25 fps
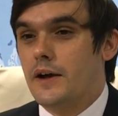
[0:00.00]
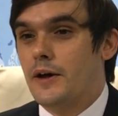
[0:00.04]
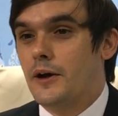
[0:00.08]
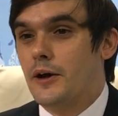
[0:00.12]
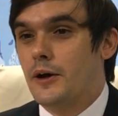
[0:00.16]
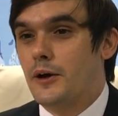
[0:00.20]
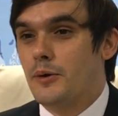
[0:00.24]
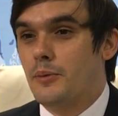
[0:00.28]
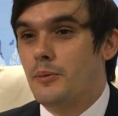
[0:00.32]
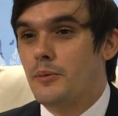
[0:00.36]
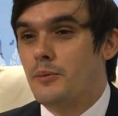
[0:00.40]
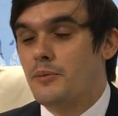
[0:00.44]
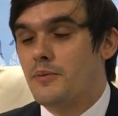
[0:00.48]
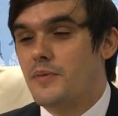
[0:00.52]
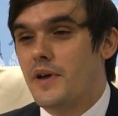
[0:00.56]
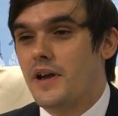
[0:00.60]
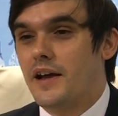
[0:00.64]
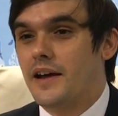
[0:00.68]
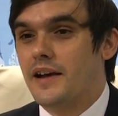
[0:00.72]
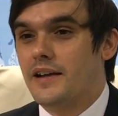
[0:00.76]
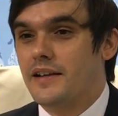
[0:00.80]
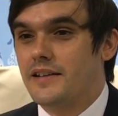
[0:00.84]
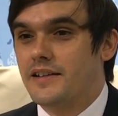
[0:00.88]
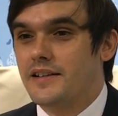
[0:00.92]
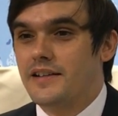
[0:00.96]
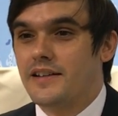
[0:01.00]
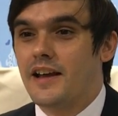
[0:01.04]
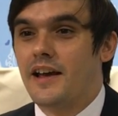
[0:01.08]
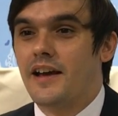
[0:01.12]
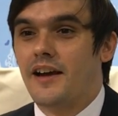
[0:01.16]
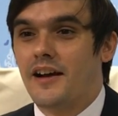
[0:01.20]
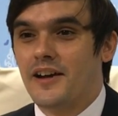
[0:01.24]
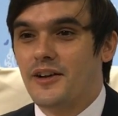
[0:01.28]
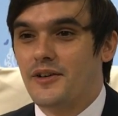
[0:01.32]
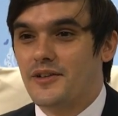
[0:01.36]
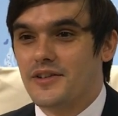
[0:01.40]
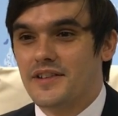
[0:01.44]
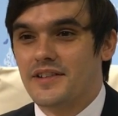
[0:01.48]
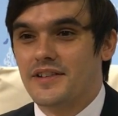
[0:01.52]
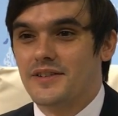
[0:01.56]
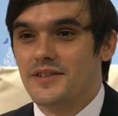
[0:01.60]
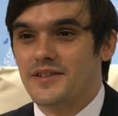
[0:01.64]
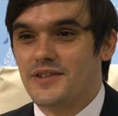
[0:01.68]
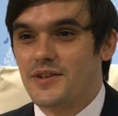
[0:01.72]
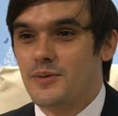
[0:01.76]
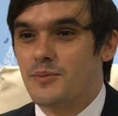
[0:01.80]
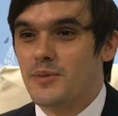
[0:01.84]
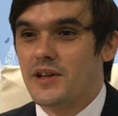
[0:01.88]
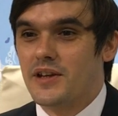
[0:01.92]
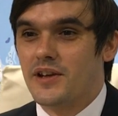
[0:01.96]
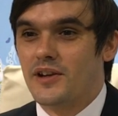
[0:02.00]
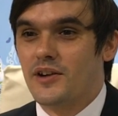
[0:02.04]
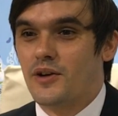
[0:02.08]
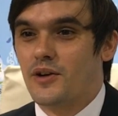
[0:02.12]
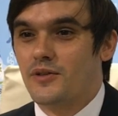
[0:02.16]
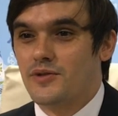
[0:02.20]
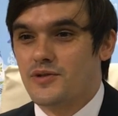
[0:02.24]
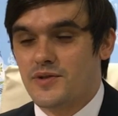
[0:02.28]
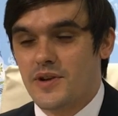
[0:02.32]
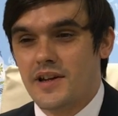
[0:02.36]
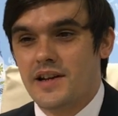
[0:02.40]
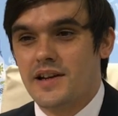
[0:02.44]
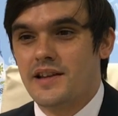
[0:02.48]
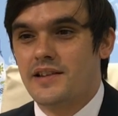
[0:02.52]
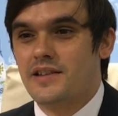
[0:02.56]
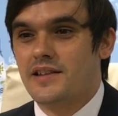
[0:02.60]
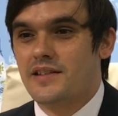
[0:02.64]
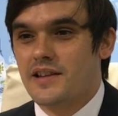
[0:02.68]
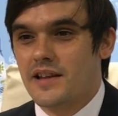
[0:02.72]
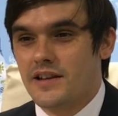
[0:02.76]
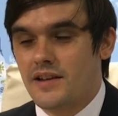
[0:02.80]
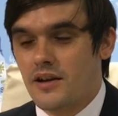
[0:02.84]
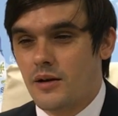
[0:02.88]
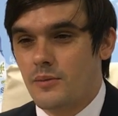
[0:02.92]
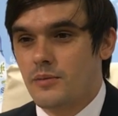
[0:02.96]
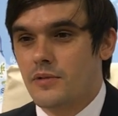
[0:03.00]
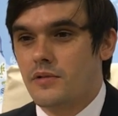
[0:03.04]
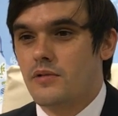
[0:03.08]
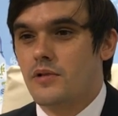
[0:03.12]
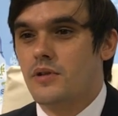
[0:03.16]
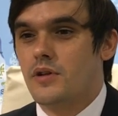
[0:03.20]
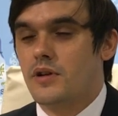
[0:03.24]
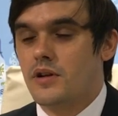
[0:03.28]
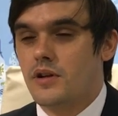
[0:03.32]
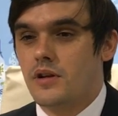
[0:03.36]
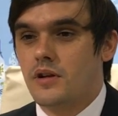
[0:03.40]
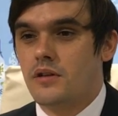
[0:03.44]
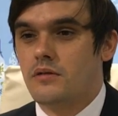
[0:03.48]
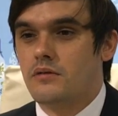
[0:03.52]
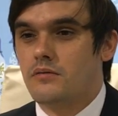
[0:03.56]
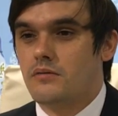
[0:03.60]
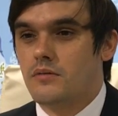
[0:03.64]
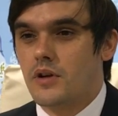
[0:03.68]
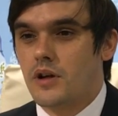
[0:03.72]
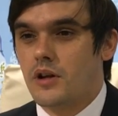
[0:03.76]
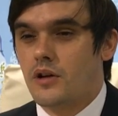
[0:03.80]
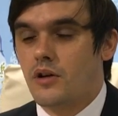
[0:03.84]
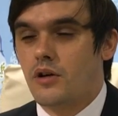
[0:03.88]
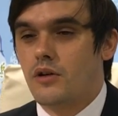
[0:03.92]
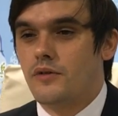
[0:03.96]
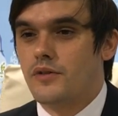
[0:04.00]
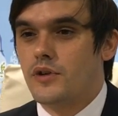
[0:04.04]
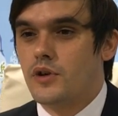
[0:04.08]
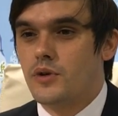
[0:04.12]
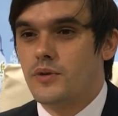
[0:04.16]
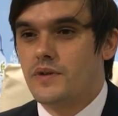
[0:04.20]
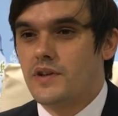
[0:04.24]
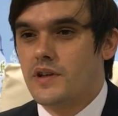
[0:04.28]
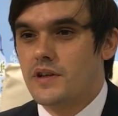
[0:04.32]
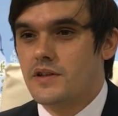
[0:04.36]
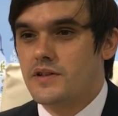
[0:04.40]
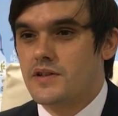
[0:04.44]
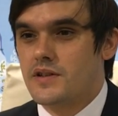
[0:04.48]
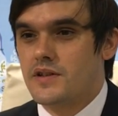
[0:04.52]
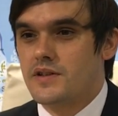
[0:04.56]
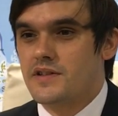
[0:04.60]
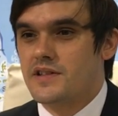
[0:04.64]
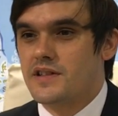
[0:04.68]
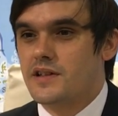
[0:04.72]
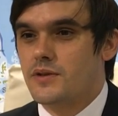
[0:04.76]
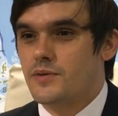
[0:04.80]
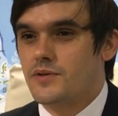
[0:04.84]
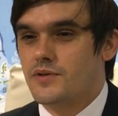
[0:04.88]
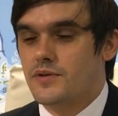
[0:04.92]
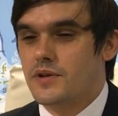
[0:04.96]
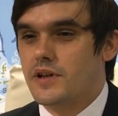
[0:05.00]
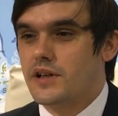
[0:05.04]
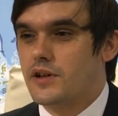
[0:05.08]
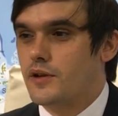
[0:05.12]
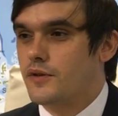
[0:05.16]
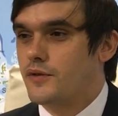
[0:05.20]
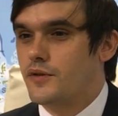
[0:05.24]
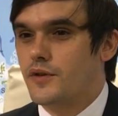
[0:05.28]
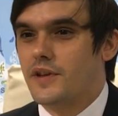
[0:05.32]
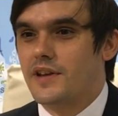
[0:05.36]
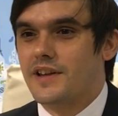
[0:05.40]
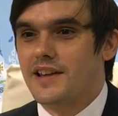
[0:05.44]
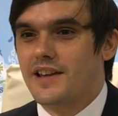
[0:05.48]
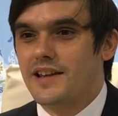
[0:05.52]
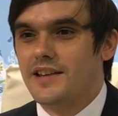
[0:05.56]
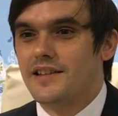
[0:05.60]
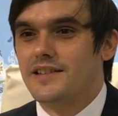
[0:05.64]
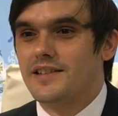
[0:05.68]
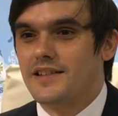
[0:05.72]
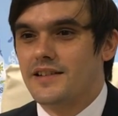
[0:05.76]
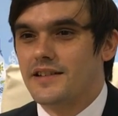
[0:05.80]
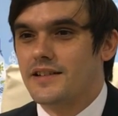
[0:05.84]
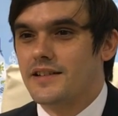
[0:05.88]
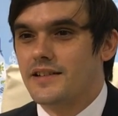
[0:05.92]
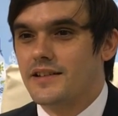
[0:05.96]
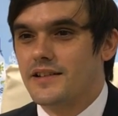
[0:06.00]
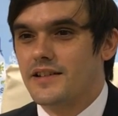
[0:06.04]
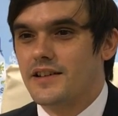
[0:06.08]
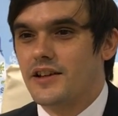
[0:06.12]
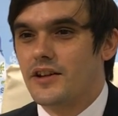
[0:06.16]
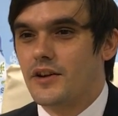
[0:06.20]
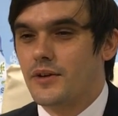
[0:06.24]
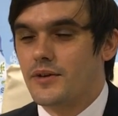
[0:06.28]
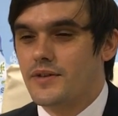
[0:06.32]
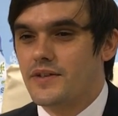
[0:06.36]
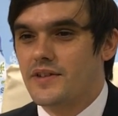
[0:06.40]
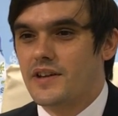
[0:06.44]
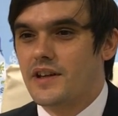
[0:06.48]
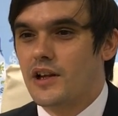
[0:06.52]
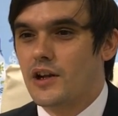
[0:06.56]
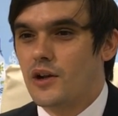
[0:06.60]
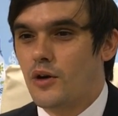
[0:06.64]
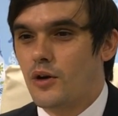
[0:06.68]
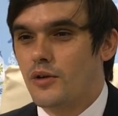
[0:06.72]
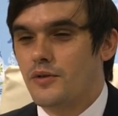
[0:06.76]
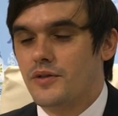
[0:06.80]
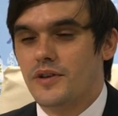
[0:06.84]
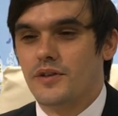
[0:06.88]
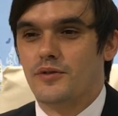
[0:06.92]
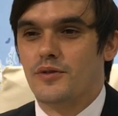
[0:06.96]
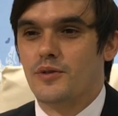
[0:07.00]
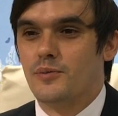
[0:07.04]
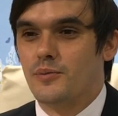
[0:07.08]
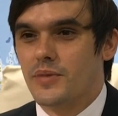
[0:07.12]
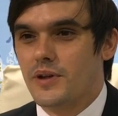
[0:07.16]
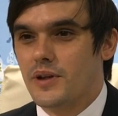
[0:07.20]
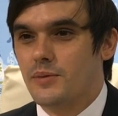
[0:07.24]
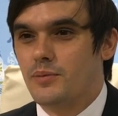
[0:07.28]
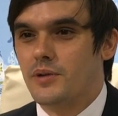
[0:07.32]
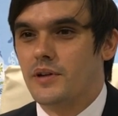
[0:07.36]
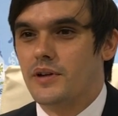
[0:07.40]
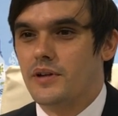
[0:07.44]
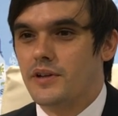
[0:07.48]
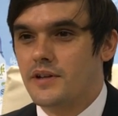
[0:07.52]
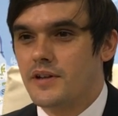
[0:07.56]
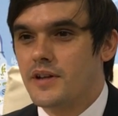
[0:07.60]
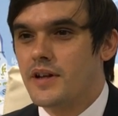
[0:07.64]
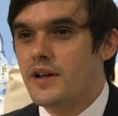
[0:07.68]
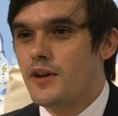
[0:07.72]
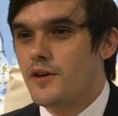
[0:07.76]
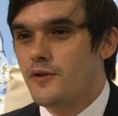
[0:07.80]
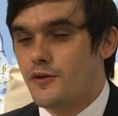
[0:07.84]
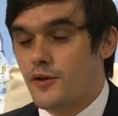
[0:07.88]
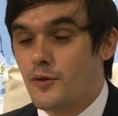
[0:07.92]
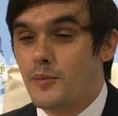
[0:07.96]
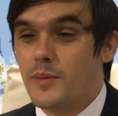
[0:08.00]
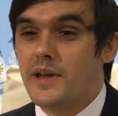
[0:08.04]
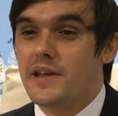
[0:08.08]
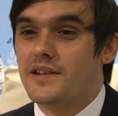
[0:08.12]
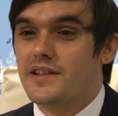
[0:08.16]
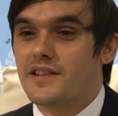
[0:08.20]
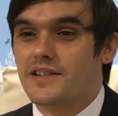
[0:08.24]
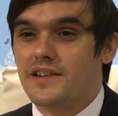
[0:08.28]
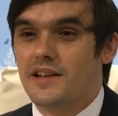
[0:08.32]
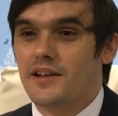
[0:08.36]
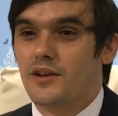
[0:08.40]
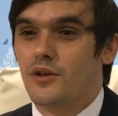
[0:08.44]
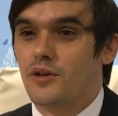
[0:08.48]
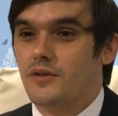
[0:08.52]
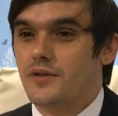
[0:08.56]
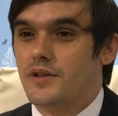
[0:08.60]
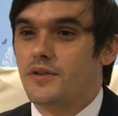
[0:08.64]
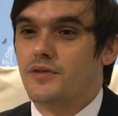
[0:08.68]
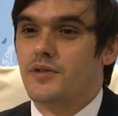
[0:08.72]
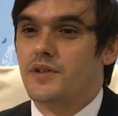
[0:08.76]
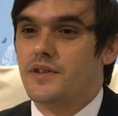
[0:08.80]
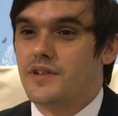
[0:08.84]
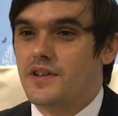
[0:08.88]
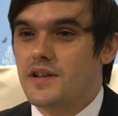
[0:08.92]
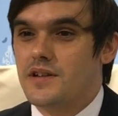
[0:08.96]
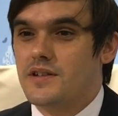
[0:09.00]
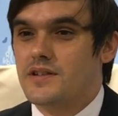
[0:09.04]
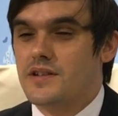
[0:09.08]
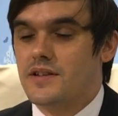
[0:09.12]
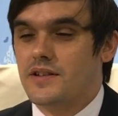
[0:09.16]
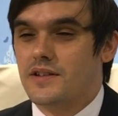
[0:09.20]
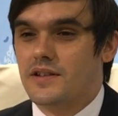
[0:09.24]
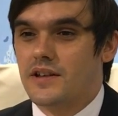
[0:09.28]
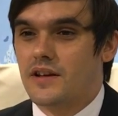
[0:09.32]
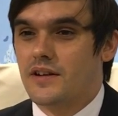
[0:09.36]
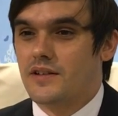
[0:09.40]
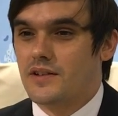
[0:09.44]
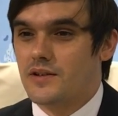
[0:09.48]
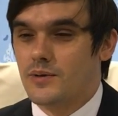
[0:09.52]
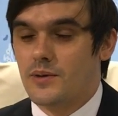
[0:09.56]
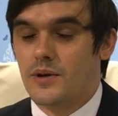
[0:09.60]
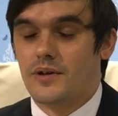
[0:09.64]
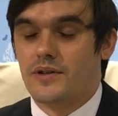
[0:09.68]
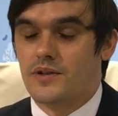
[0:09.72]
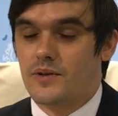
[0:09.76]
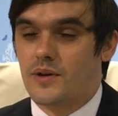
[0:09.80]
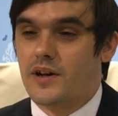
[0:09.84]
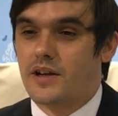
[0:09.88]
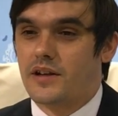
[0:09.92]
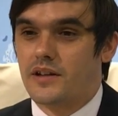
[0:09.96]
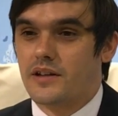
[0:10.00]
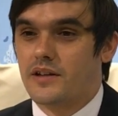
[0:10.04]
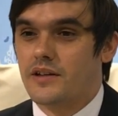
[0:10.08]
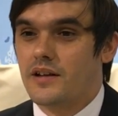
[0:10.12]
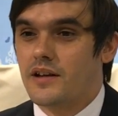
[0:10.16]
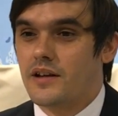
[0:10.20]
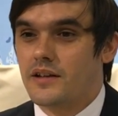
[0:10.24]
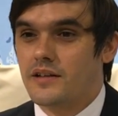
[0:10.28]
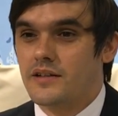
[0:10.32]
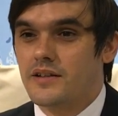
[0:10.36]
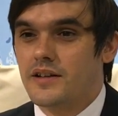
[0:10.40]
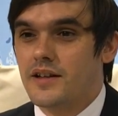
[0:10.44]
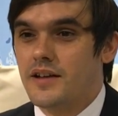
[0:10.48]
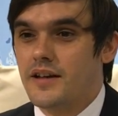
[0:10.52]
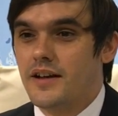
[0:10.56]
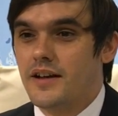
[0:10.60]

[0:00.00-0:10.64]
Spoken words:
And yeah, I got to meet a lot of trainees as they come through, and a lot of new teachers, and it was really good for the kids to, see a lot of different people, and for me to see a lot of different teaching styles as well, so I could learn.